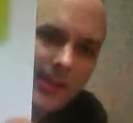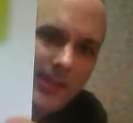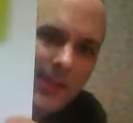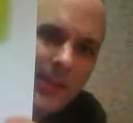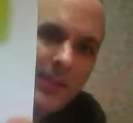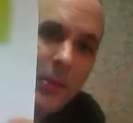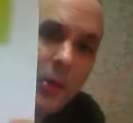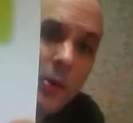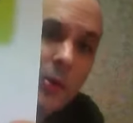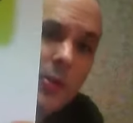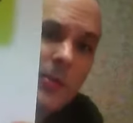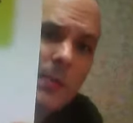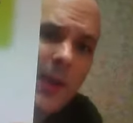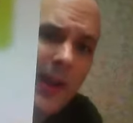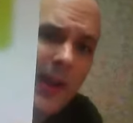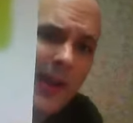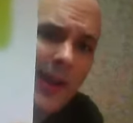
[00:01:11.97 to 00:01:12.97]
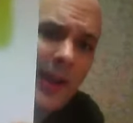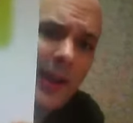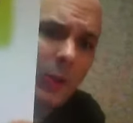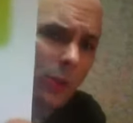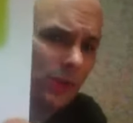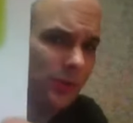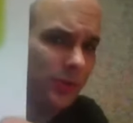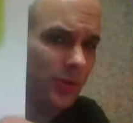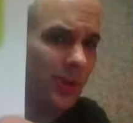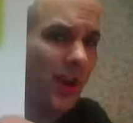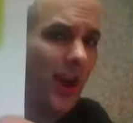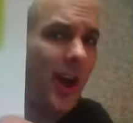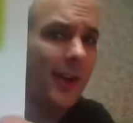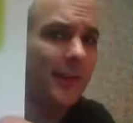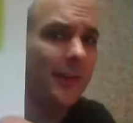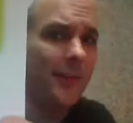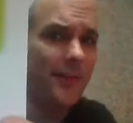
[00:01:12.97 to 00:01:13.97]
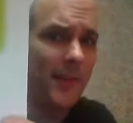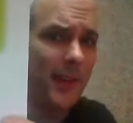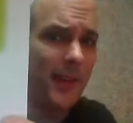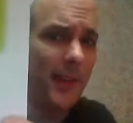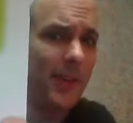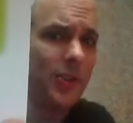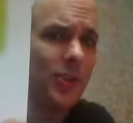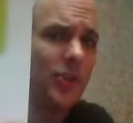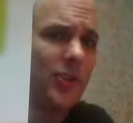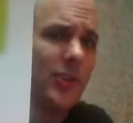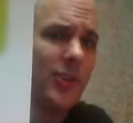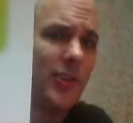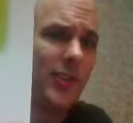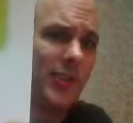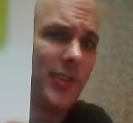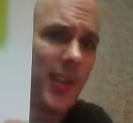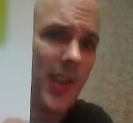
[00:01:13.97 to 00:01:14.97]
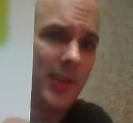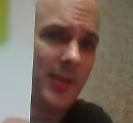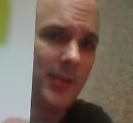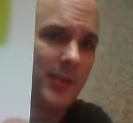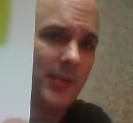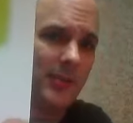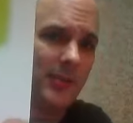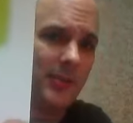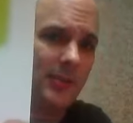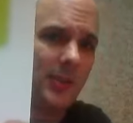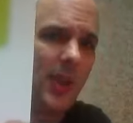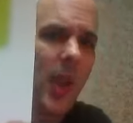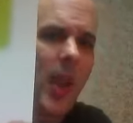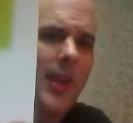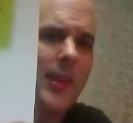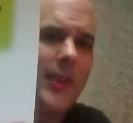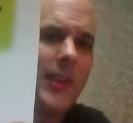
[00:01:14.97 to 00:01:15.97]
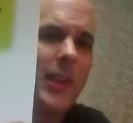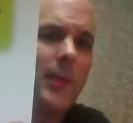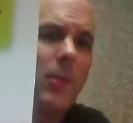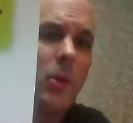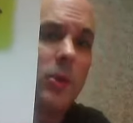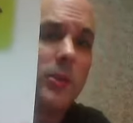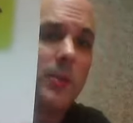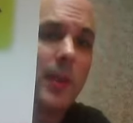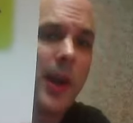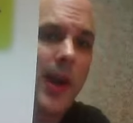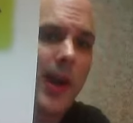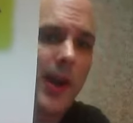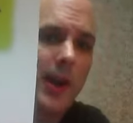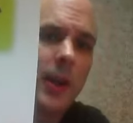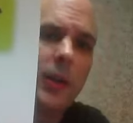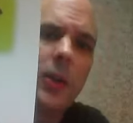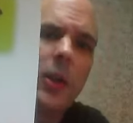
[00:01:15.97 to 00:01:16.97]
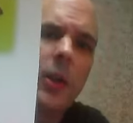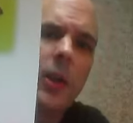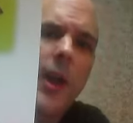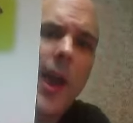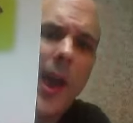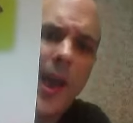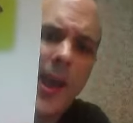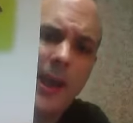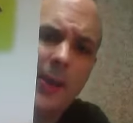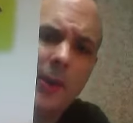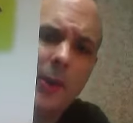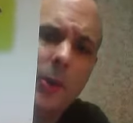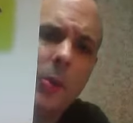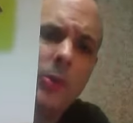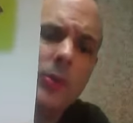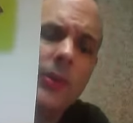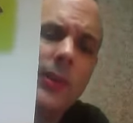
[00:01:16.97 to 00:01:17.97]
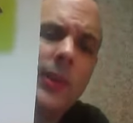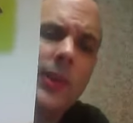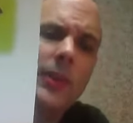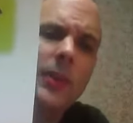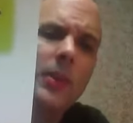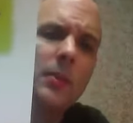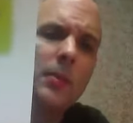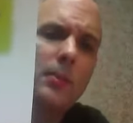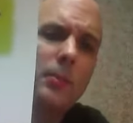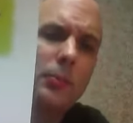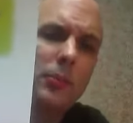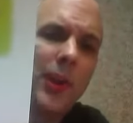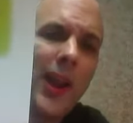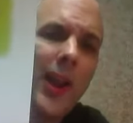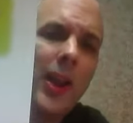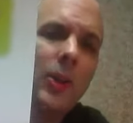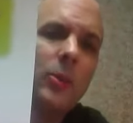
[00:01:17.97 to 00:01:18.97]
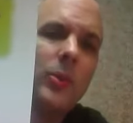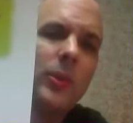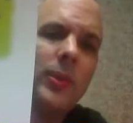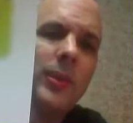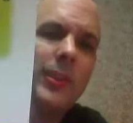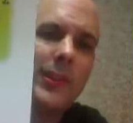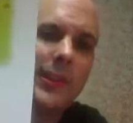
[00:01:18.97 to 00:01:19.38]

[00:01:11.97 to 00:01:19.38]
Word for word: T-Bone's pile was not finished yet. T-Bone's pile had only brown